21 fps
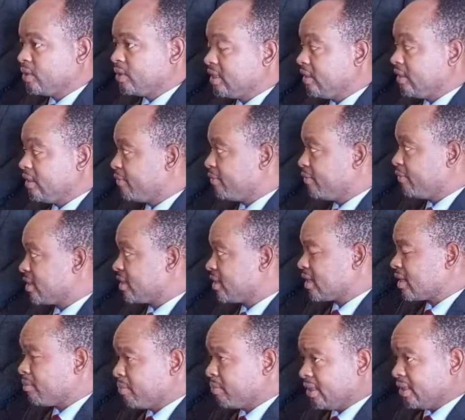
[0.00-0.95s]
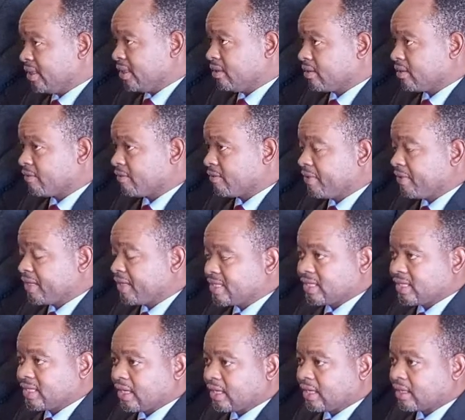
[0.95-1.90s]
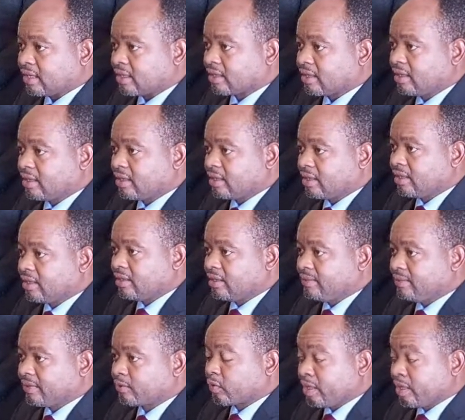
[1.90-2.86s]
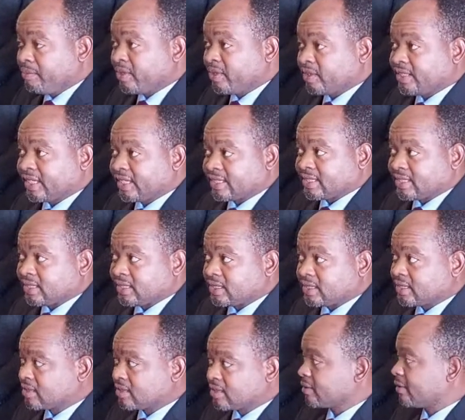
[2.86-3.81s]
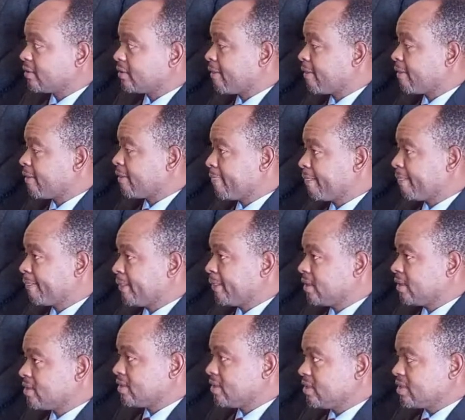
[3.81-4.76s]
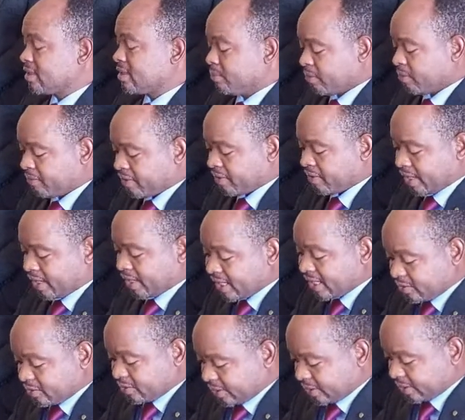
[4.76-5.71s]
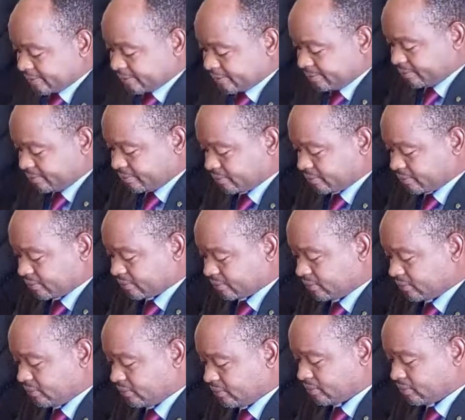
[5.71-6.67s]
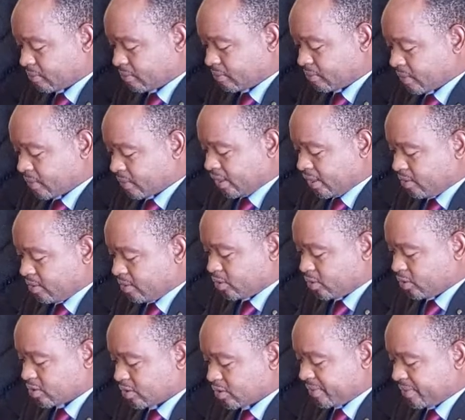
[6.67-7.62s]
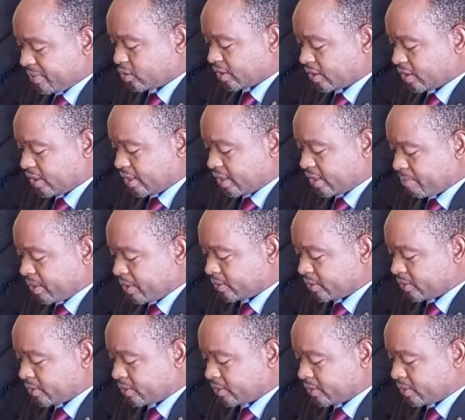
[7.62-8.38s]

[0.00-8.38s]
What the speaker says: a fugitive and somebody facing the criminal justice system of our country. And we'll also be talking about